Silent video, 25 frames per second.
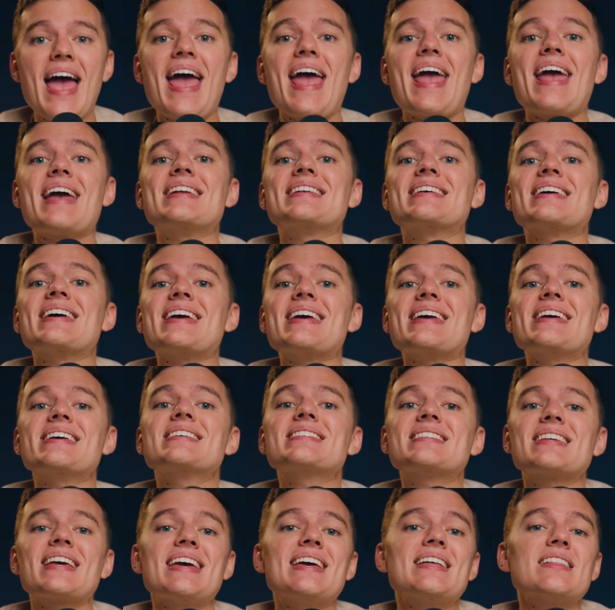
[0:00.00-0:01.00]
And
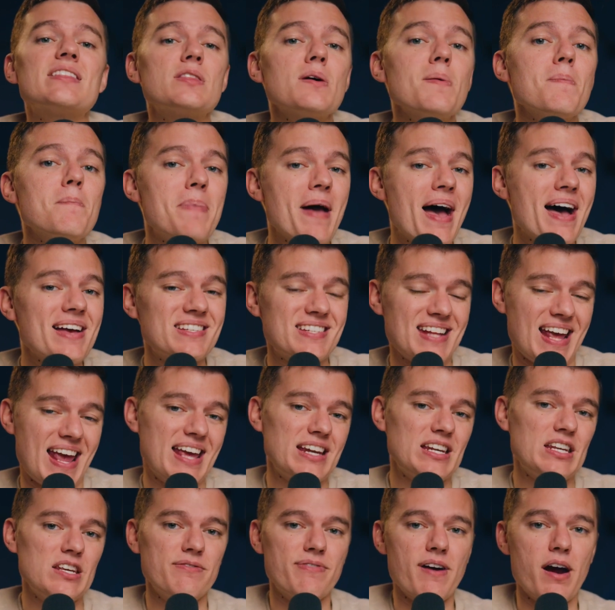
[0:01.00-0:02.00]
is it the best
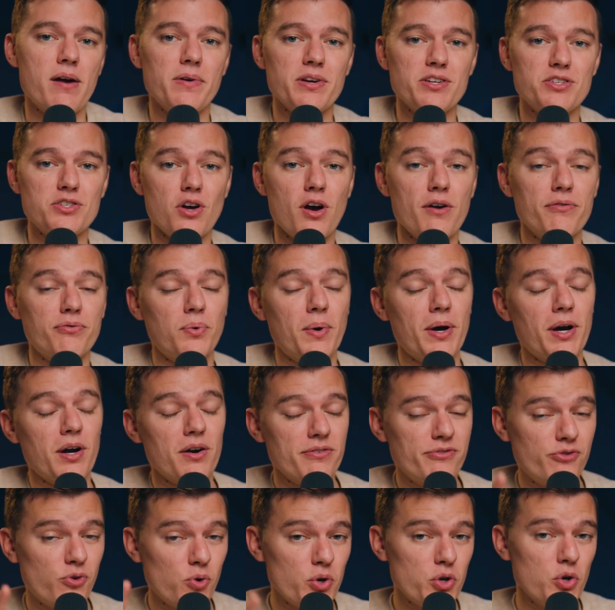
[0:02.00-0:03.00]
antivirus software
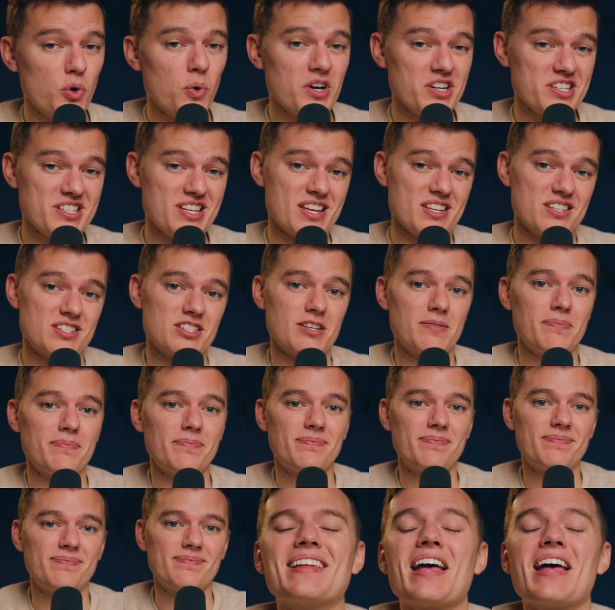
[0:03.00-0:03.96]
for your system?